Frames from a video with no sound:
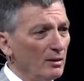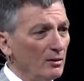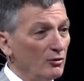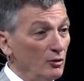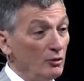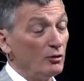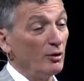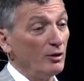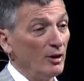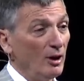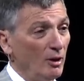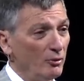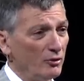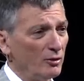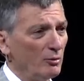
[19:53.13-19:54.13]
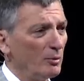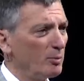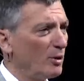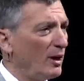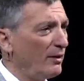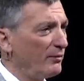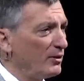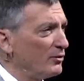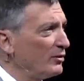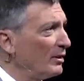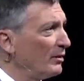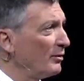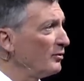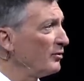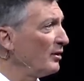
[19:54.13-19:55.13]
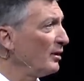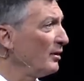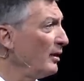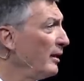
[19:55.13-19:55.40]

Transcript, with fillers: So you turn your house into a profit center and sell